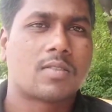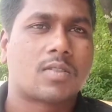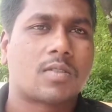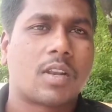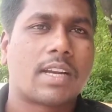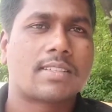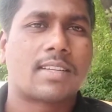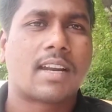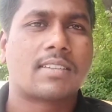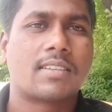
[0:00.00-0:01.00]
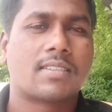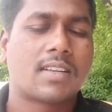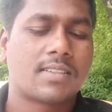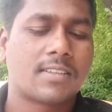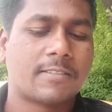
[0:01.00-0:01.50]
So let's start this
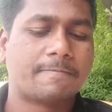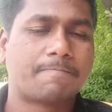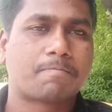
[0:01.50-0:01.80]
lesson.